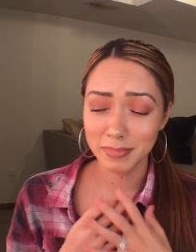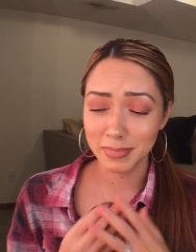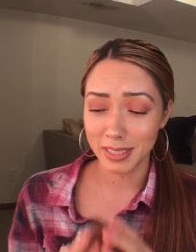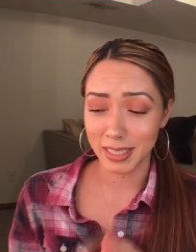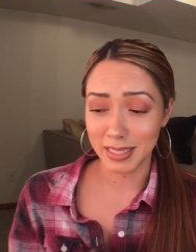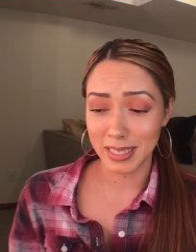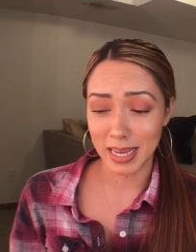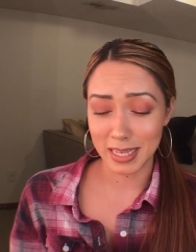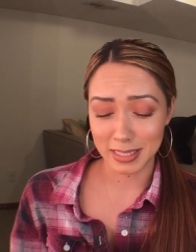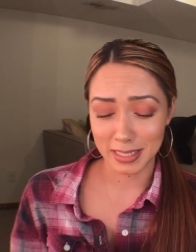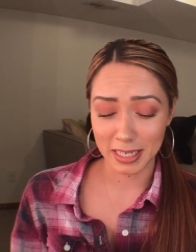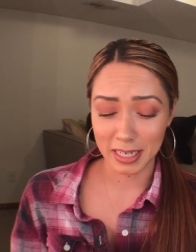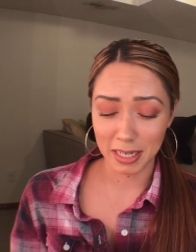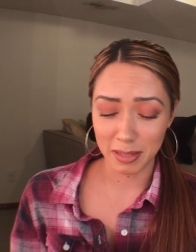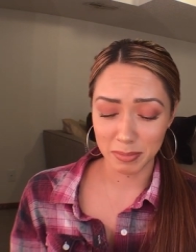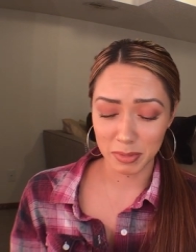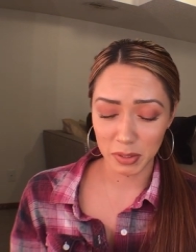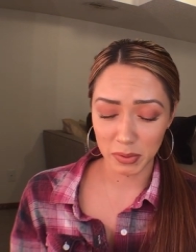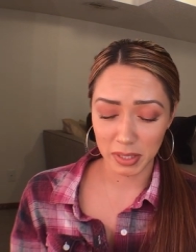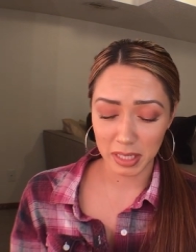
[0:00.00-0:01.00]
This has to
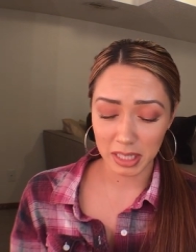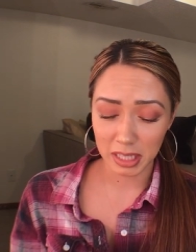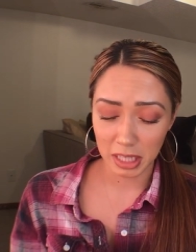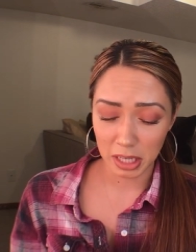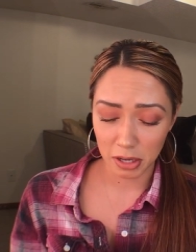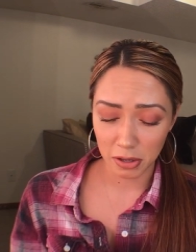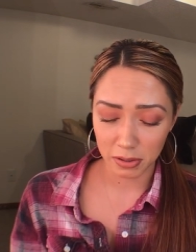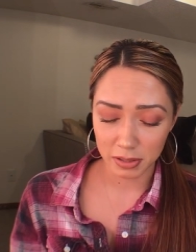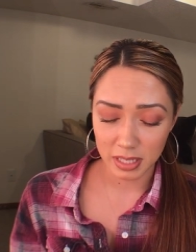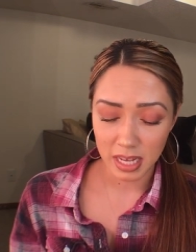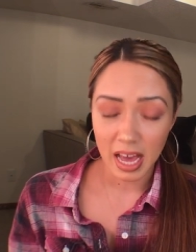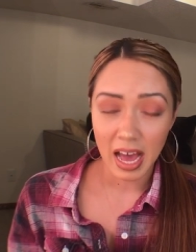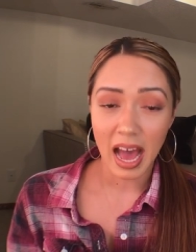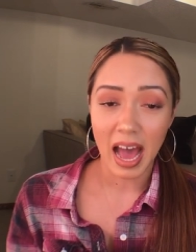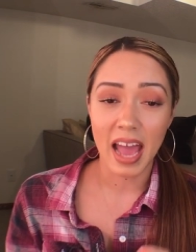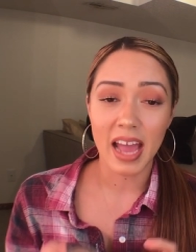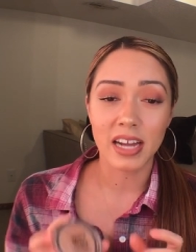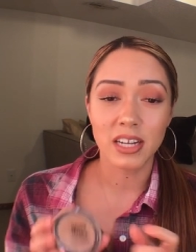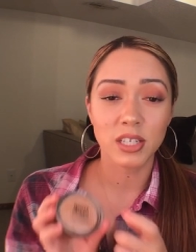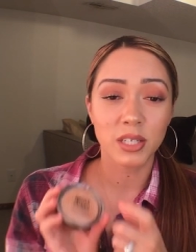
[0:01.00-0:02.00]
come to a close.
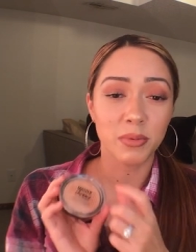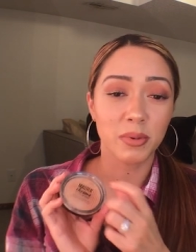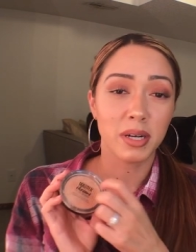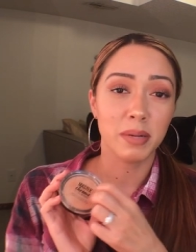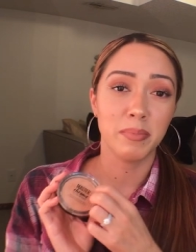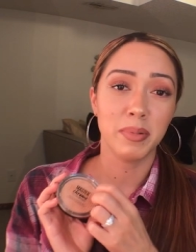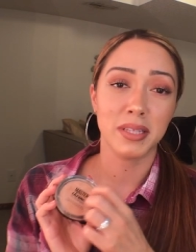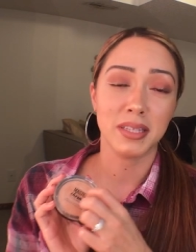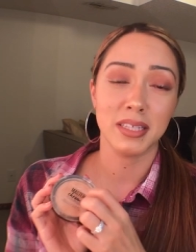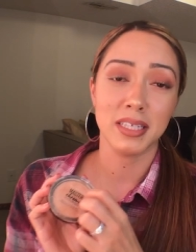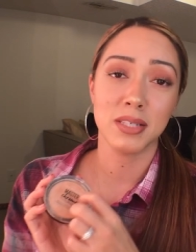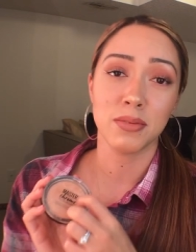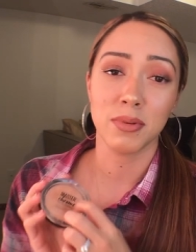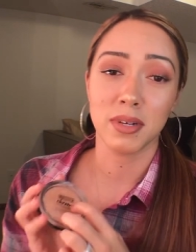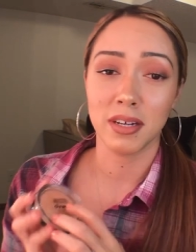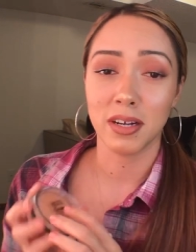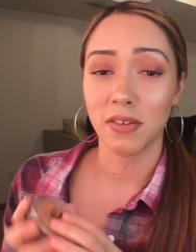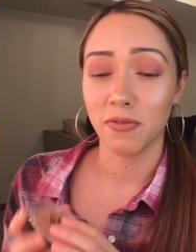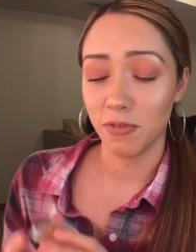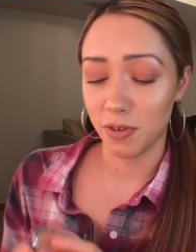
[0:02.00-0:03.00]
I actually want to put this
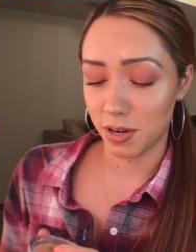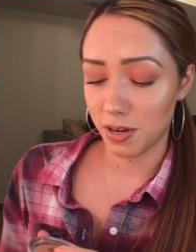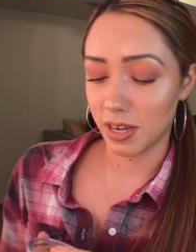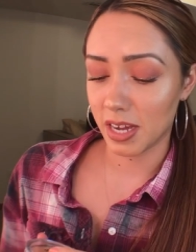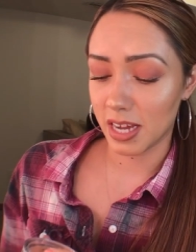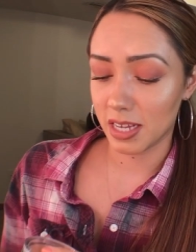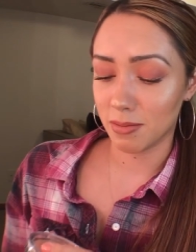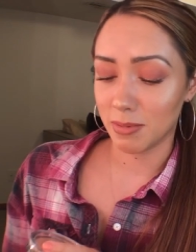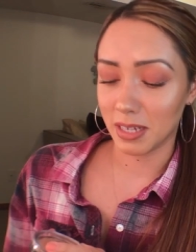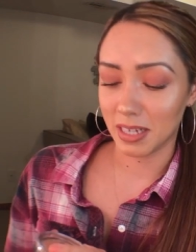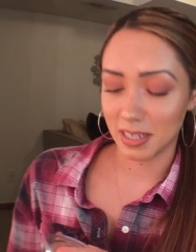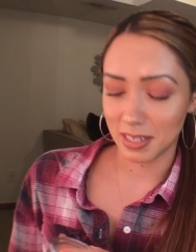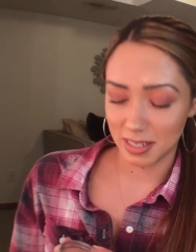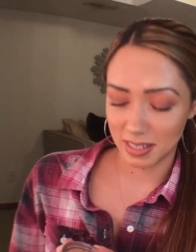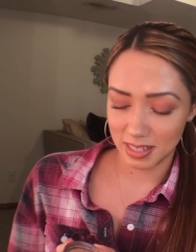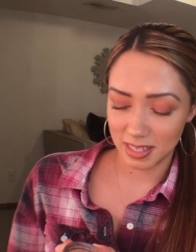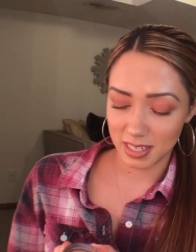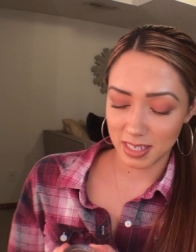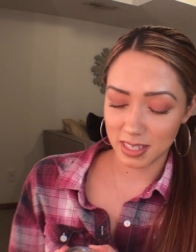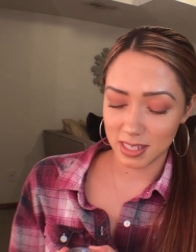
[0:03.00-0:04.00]
one on for you guys because
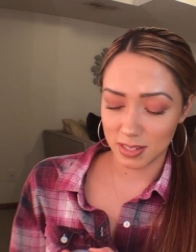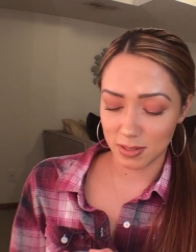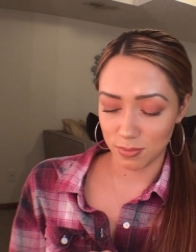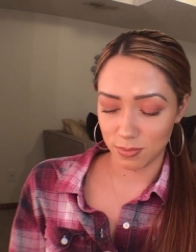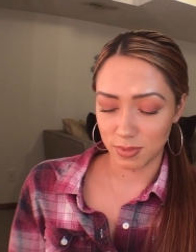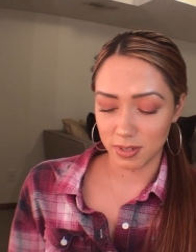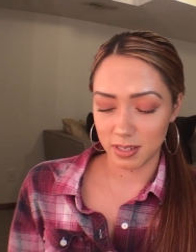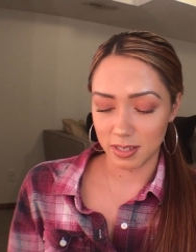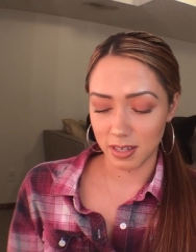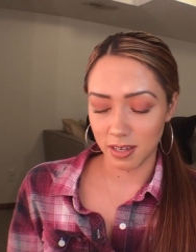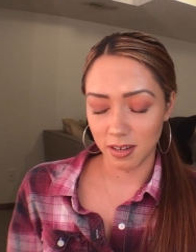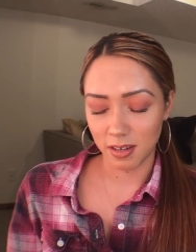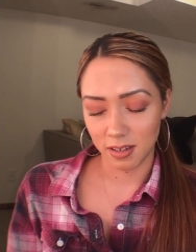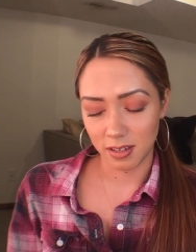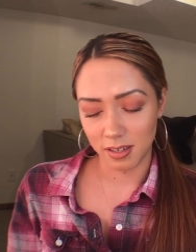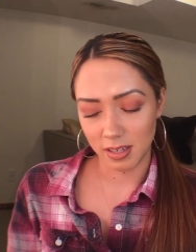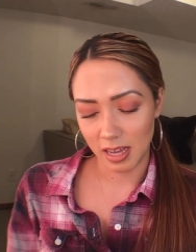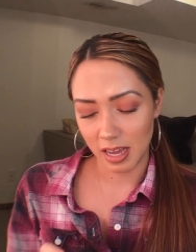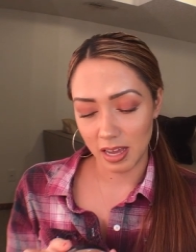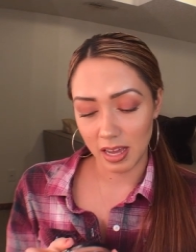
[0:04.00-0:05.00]

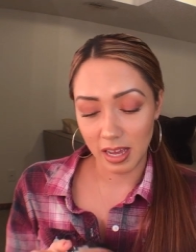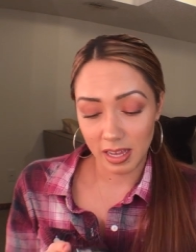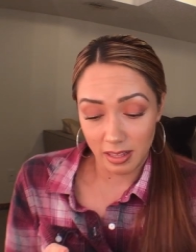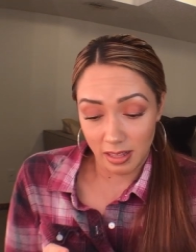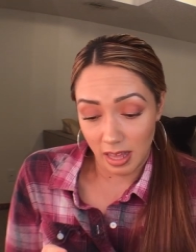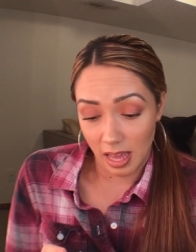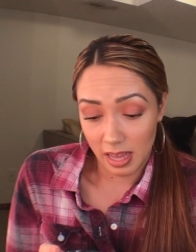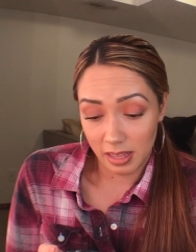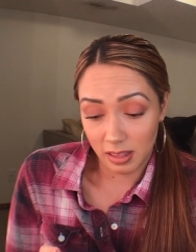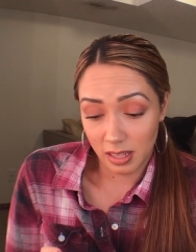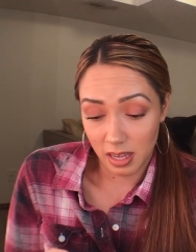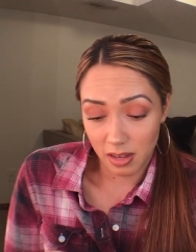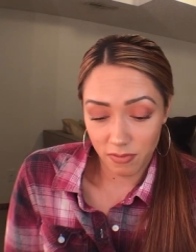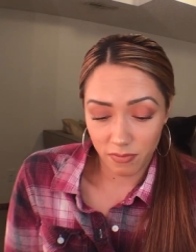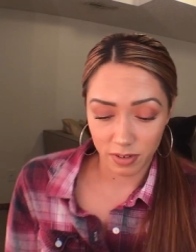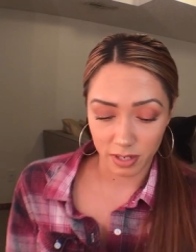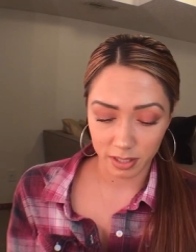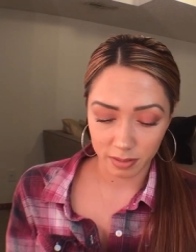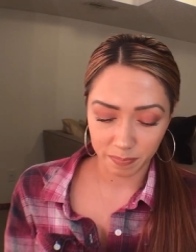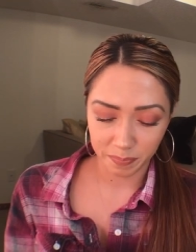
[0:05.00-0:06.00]
I love
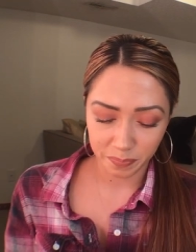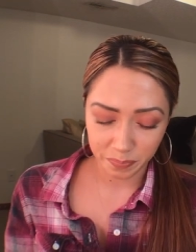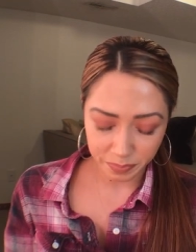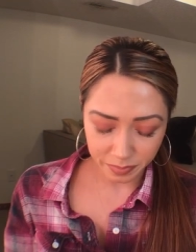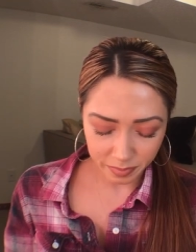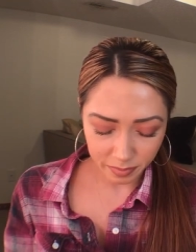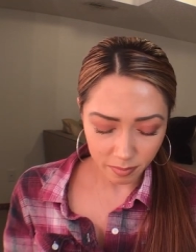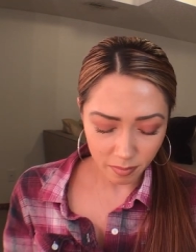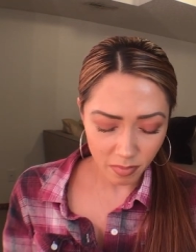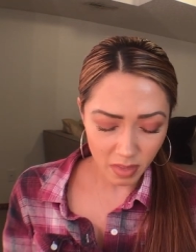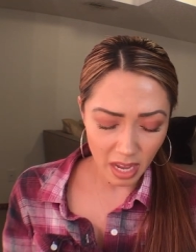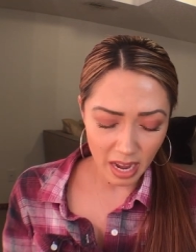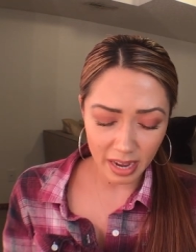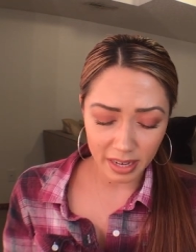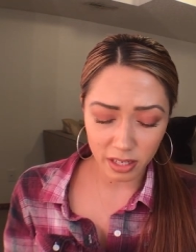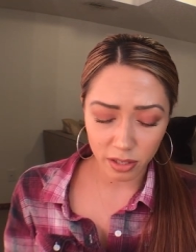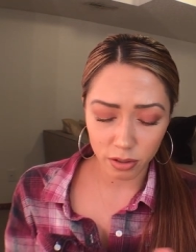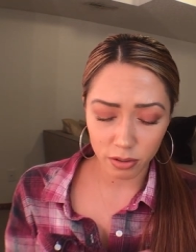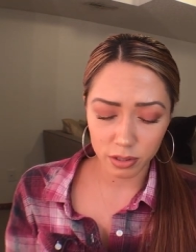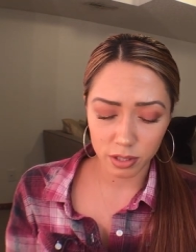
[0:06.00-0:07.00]
her. I
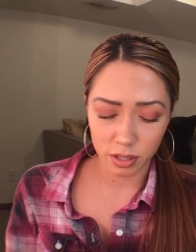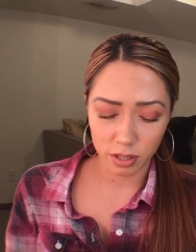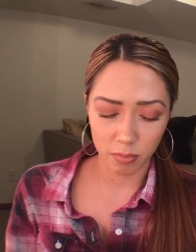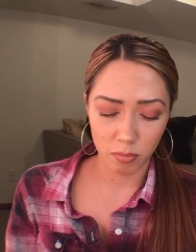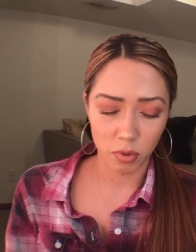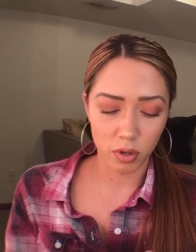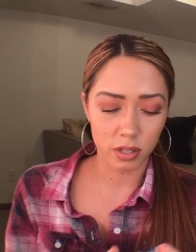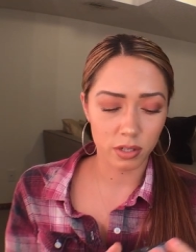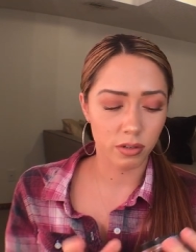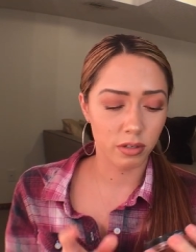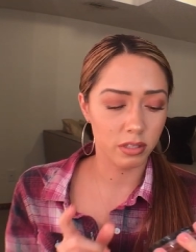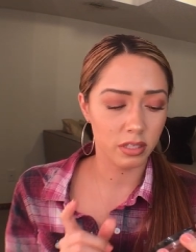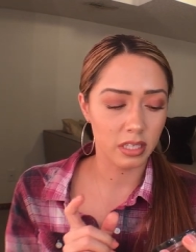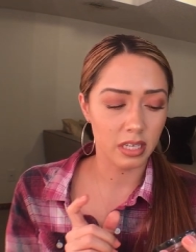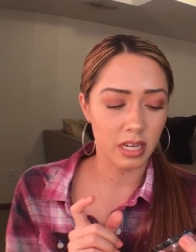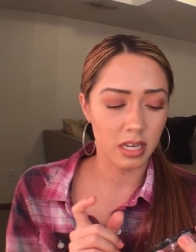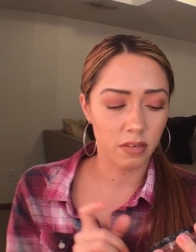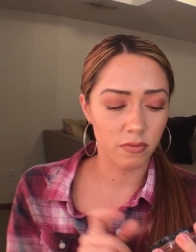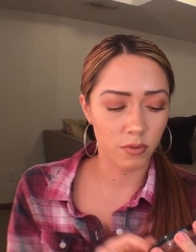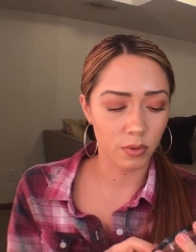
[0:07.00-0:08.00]
used her more towards
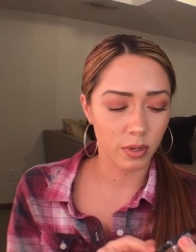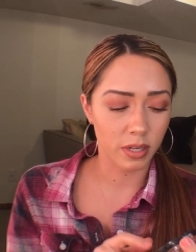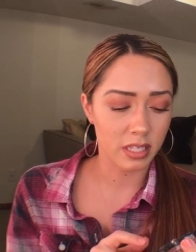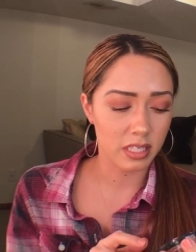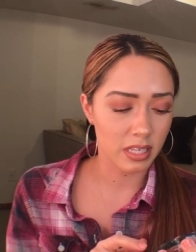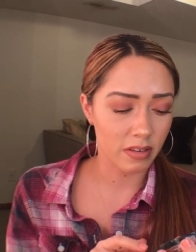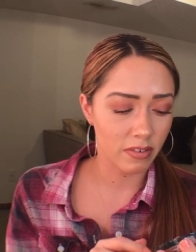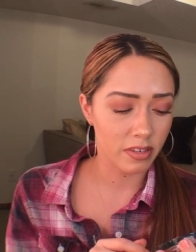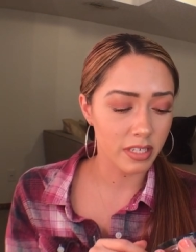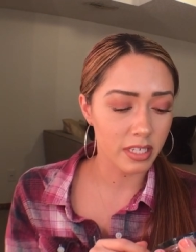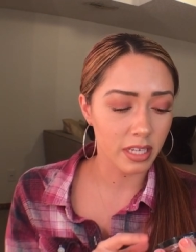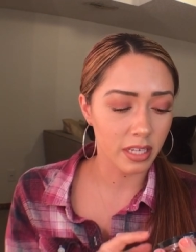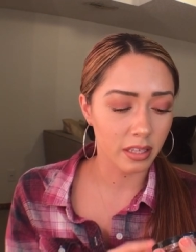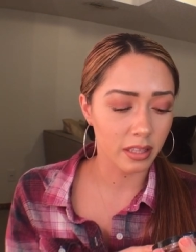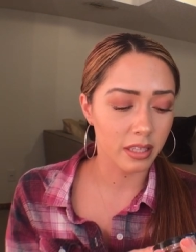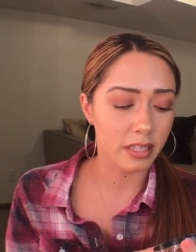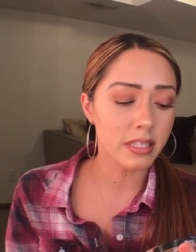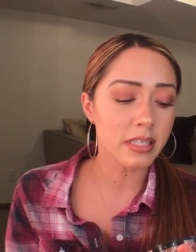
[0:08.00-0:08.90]
the end of 2017.